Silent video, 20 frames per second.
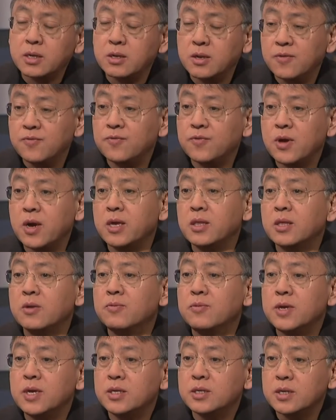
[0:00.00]
could invite the
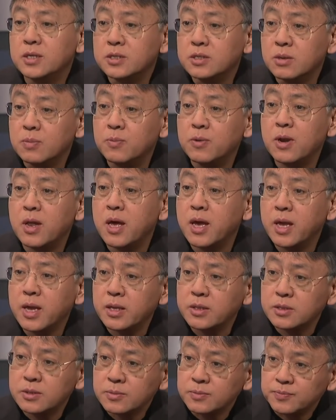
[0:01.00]
reader to apply
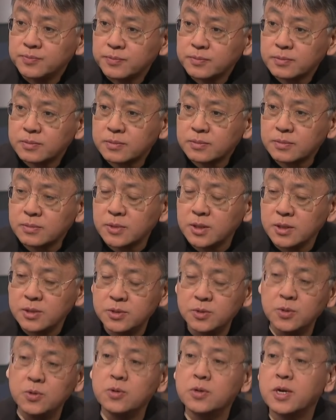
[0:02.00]
it
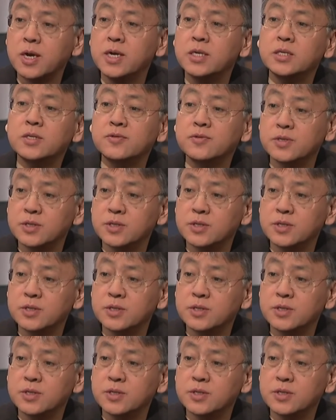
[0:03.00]
to all kinds of